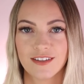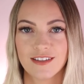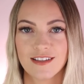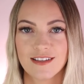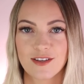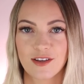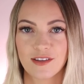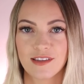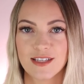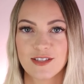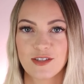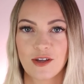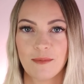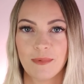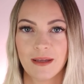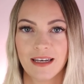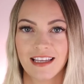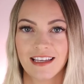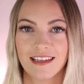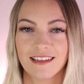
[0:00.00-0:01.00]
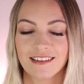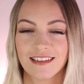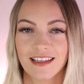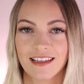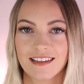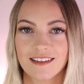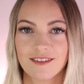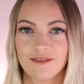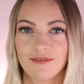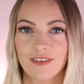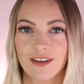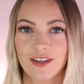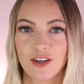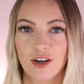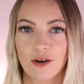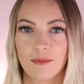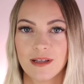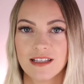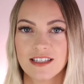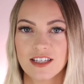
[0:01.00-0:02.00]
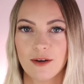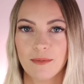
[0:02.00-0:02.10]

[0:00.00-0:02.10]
there's only so many like comments,